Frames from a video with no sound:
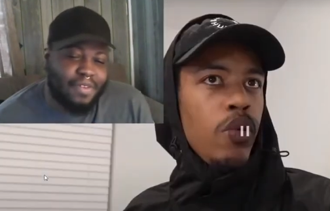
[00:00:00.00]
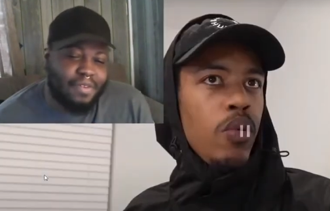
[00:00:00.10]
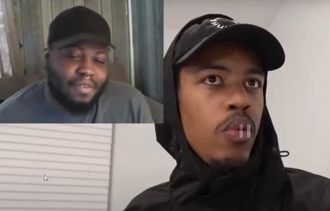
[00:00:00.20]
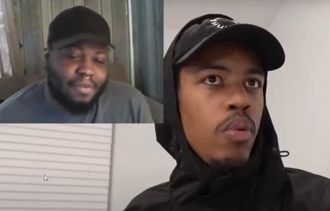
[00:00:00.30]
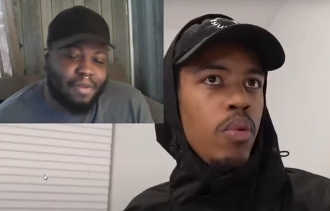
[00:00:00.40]

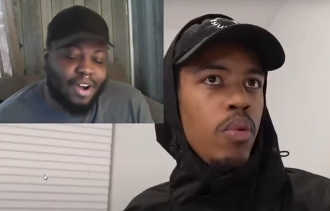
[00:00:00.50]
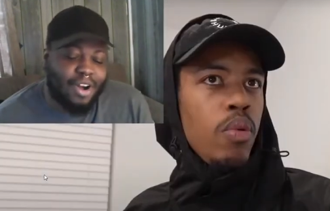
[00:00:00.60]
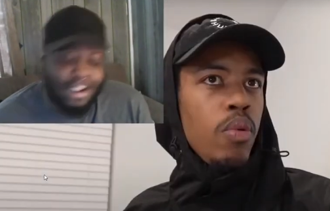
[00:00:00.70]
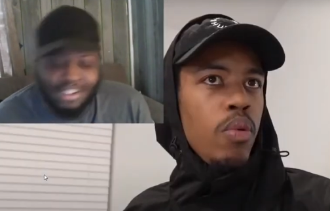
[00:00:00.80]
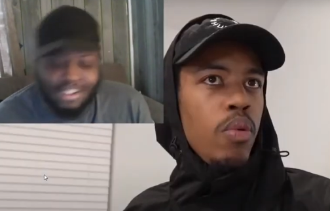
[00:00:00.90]
Speaker 1: My heart
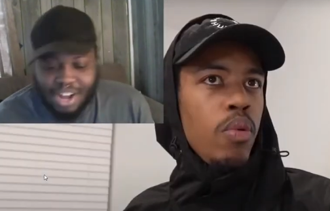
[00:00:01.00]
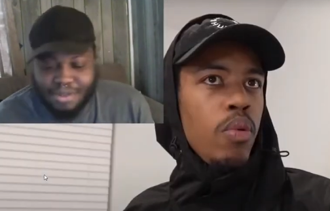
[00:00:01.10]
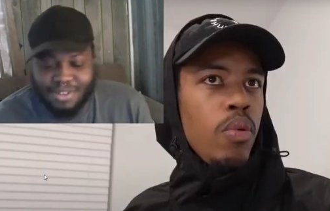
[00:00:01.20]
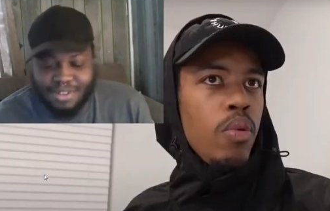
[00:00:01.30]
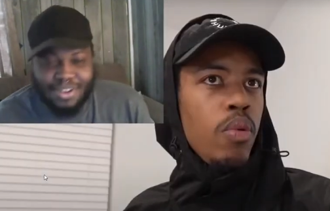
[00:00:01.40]
dropped so
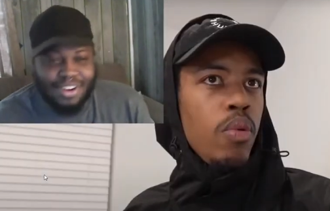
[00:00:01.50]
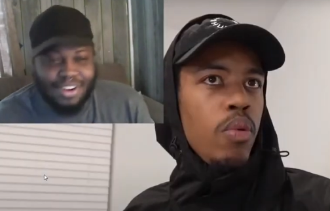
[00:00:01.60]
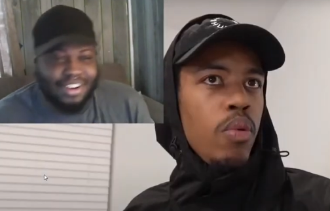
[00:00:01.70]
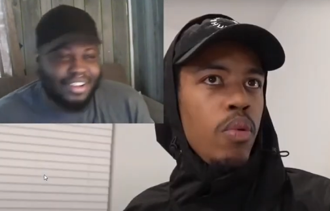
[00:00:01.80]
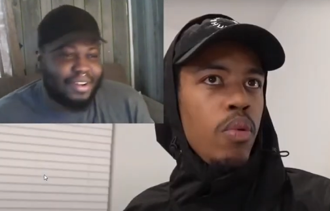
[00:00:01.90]
hard.
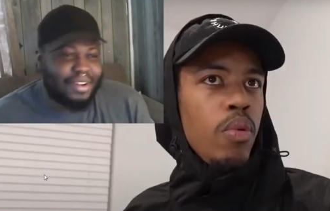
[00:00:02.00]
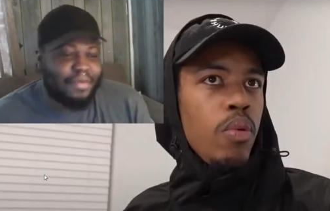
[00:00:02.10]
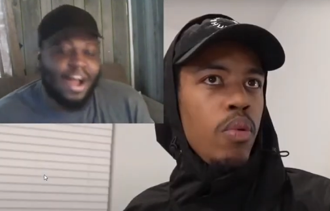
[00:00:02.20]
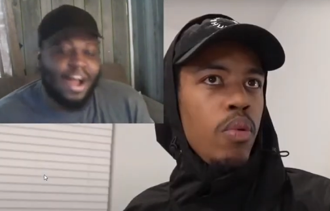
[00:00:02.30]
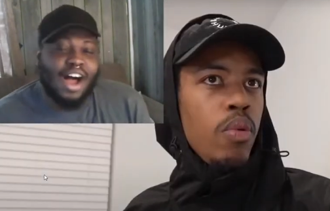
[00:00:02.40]
My
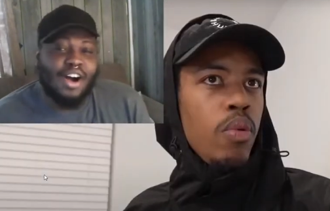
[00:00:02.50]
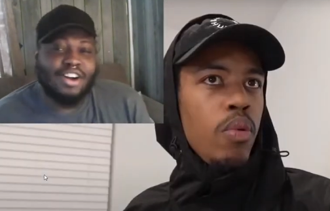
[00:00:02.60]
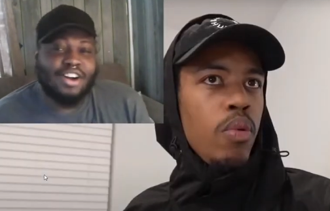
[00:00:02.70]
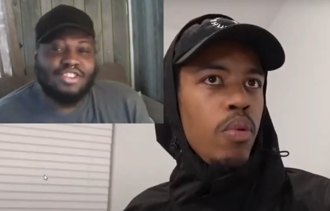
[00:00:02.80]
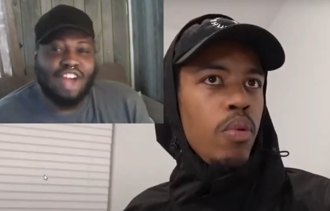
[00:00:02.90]
heart
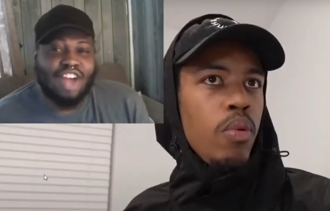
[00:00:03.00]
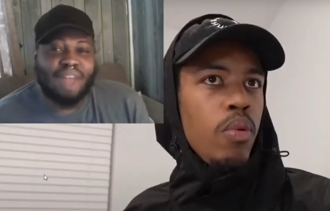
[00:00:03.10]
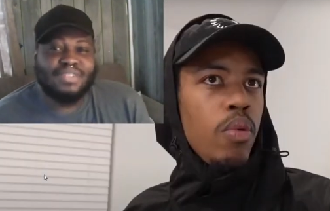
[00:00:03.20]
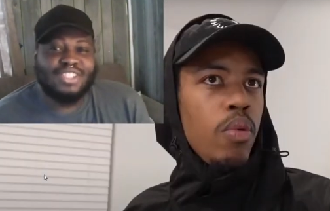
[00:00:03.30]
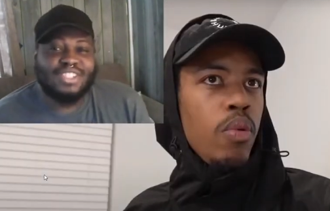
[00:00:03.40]
dropped
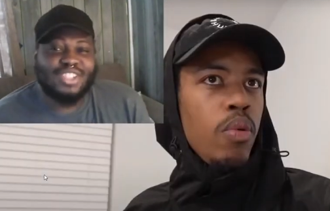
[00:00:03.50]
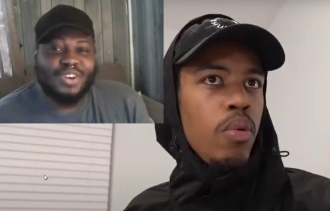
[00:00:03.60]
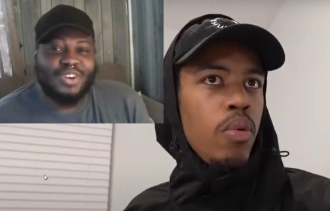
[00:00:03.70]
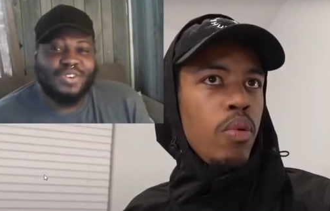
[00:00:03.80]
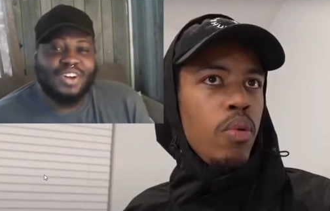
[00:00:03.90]
so
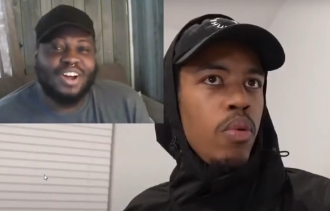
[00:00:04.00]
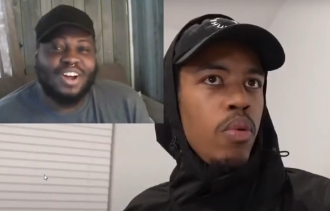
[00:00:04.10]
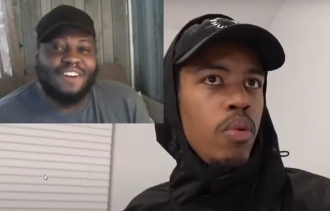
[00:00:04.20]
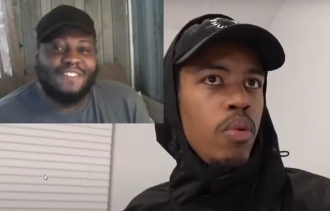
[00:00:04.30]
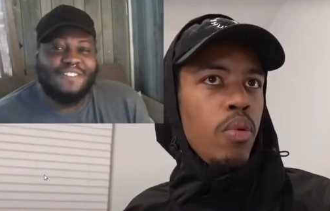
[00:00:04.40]

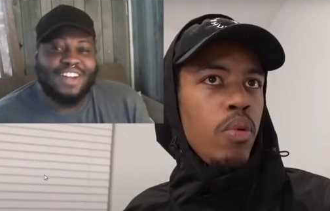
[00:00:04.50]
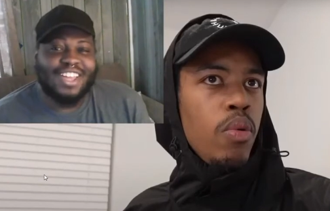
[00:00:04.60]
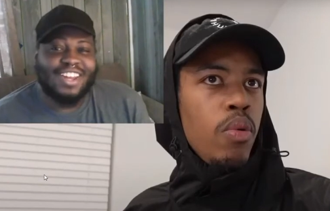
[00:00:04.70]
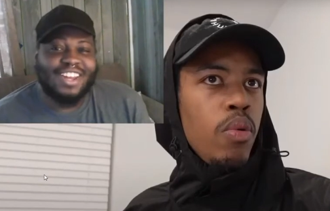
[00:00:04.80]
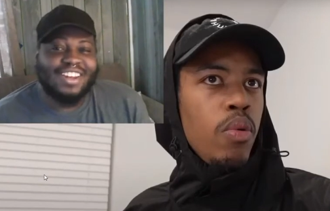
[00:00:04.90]

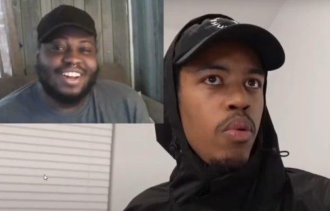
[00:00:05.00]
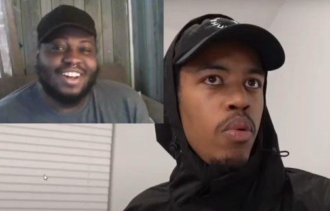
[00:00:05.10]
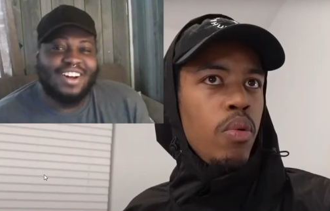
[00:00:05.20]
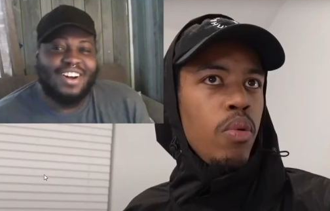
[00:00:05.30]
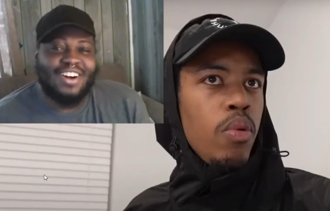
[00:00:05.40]
fucking
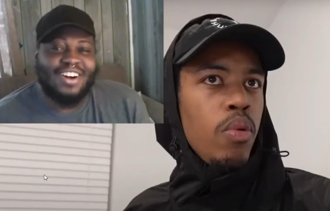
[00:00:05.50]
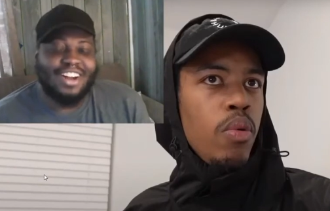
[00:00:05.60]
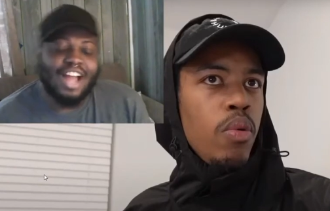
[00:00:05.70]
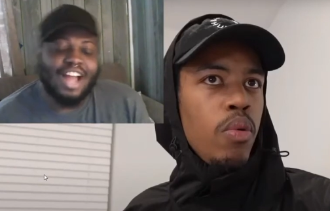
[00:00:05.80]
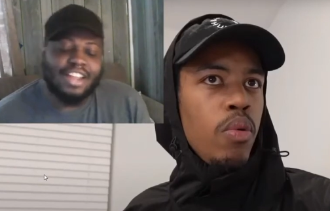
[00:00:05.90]
hard. I
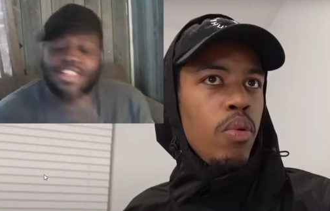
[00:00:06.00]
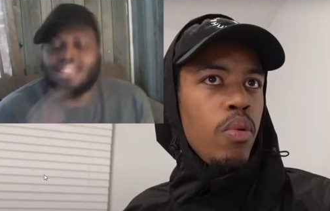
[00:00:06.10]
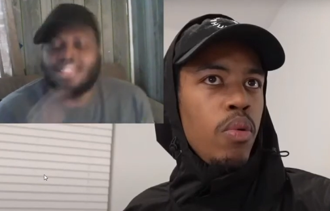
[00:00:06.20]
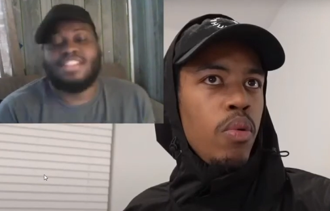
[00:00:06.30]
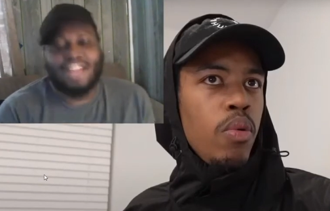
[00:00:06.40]
need the
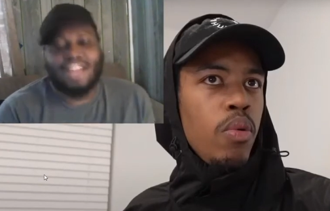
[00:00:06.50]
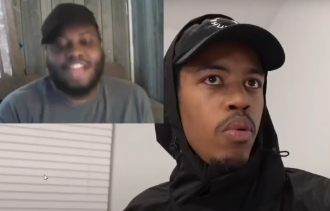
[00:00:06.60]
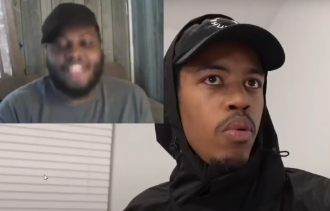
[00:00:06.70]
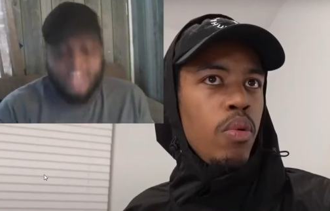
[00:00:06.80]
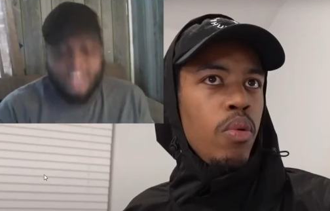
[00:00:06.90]
loud
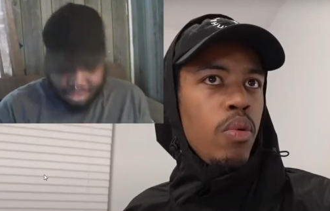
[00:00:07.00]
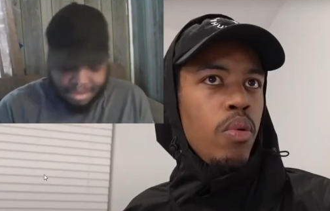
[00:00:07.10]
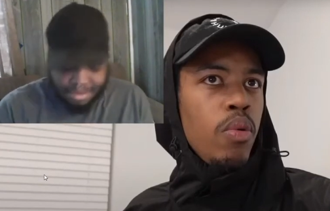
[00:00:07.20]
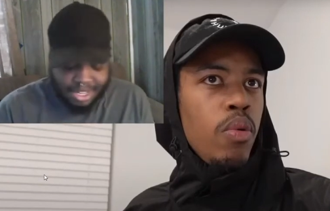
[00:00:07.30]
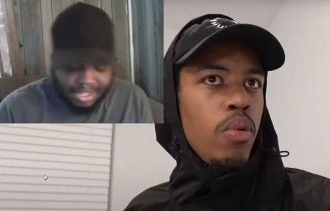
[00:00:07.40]
hours, I'm
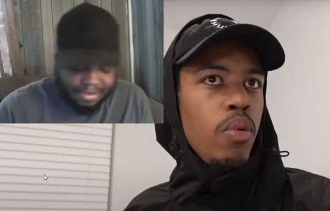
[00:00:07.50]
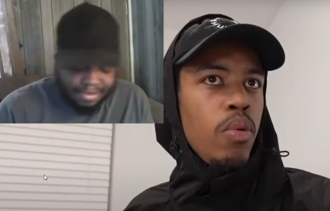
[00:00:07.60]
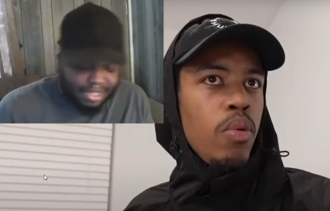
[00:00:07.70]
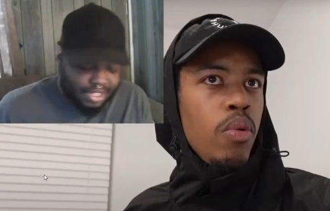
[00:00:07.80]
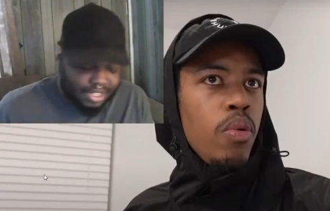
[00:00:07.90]
guessing, but
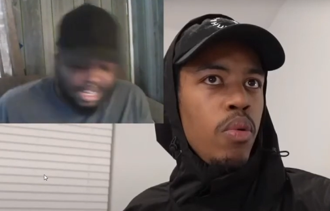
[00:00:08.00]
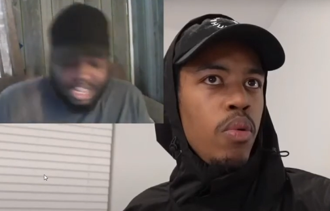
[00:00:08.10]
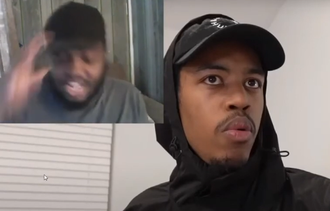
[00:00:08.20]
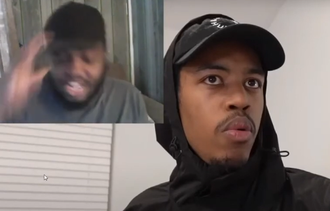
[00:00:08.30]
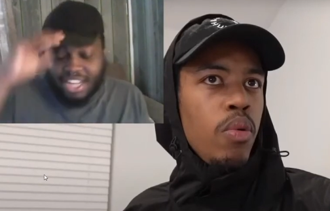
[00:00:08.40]

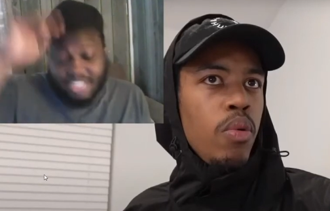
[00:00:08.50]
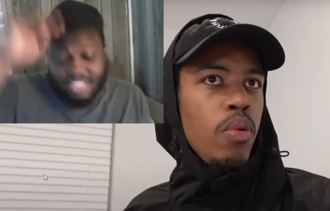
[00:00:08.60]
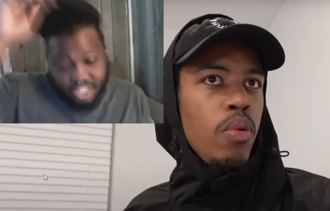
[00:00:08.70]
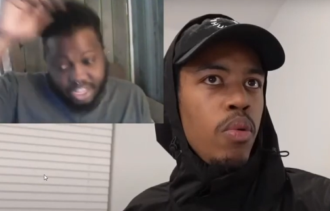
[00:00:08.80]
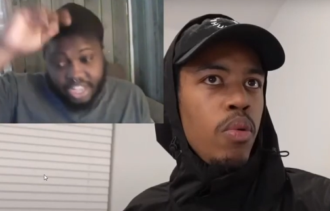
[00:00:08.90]
like I said again,
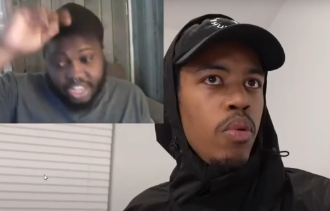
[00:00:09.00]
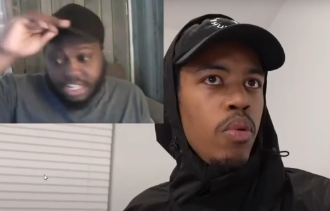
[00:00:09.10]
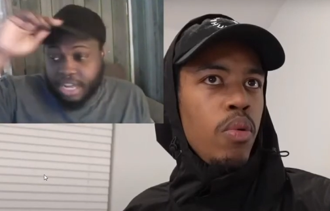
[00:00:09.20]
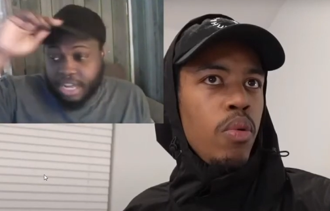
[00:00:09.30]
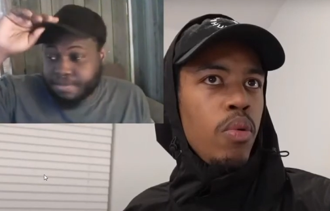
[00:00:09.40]
guys, I am
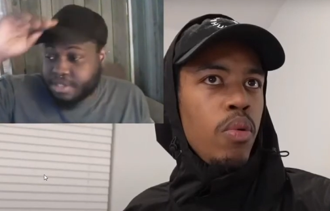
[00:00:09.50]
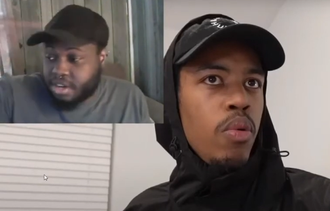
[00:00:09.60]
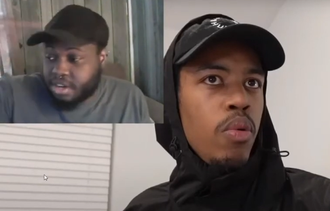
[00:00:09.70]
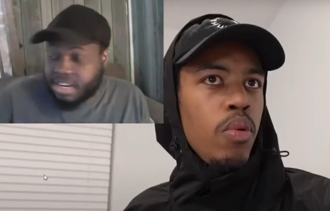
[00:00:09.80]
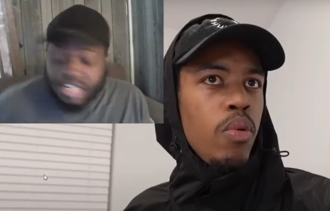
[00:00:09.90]

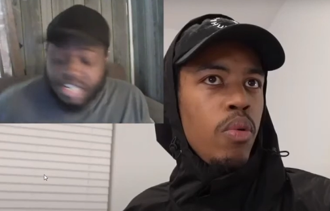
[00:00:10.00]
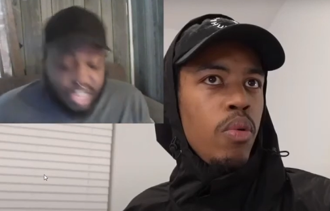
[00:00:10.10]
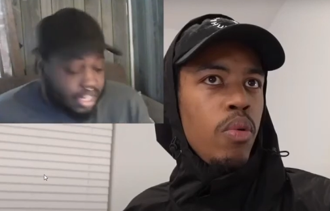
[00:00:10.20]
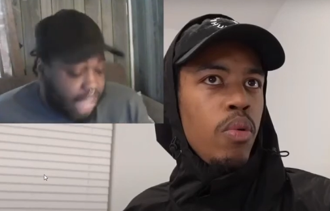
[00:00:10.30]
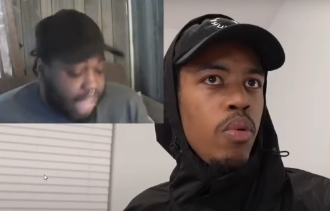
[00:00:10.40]
sorry. Like
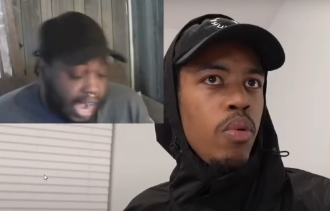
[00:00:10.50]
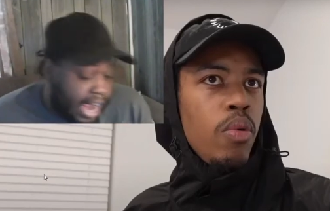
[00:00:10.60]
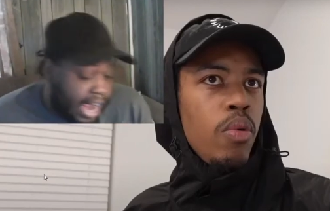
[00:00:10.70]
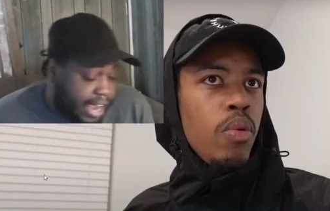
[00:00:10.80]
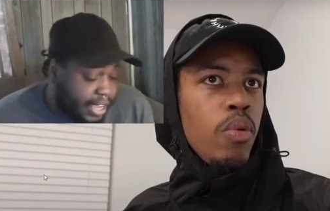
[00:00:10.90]

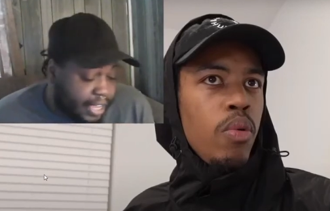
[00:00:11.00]
I